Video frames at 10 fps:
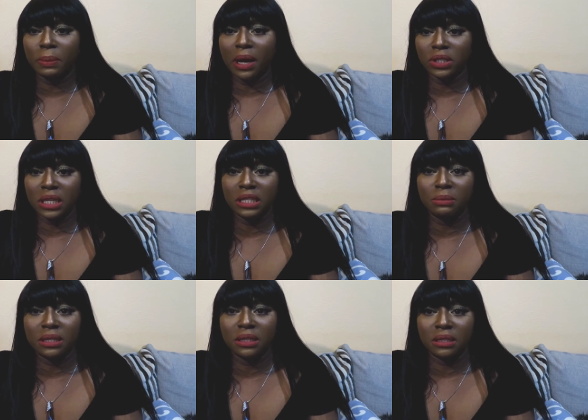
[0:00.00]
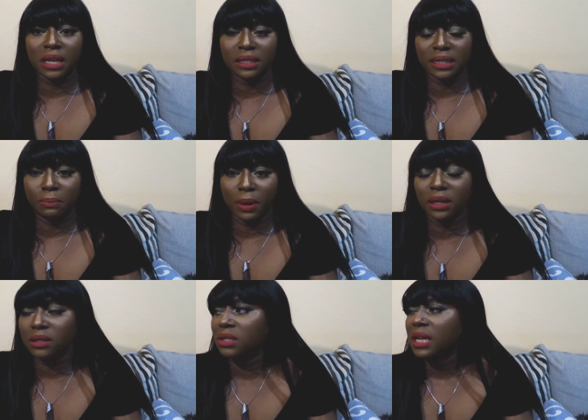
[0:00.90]
about intimacy, sex and
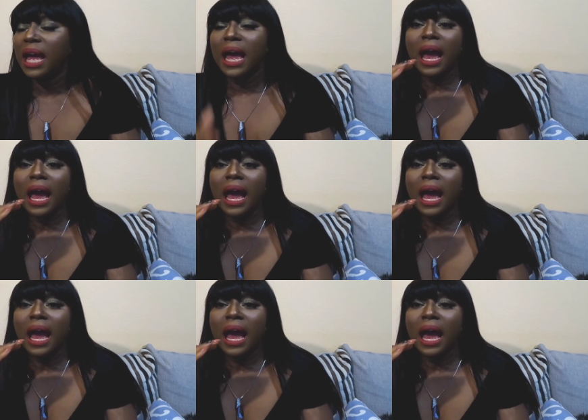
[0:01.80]
partners.